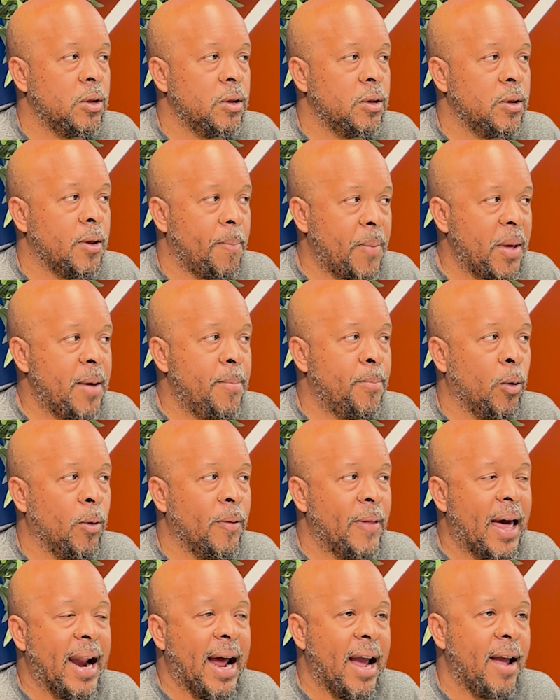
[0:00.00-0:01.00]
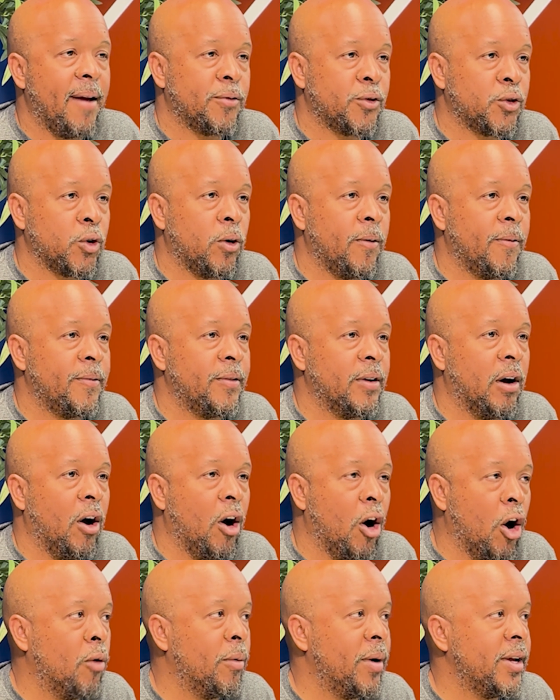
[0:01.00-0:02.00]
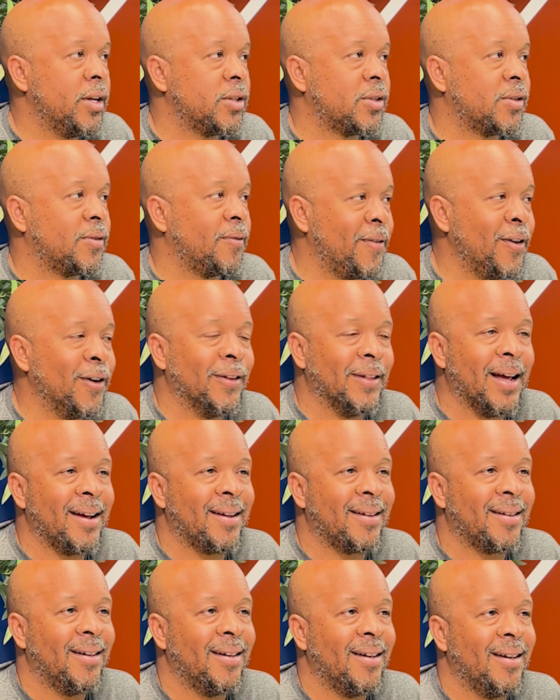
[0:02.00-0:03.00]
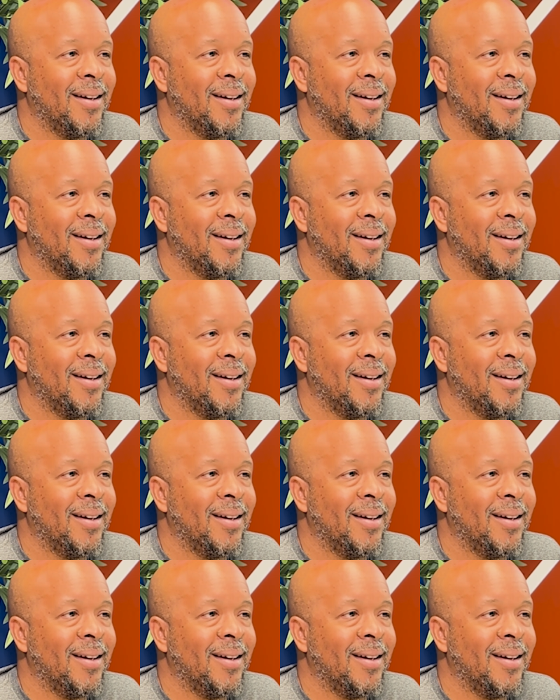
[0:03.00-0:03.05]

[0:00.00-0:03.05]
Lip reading: the people that I have served always feel like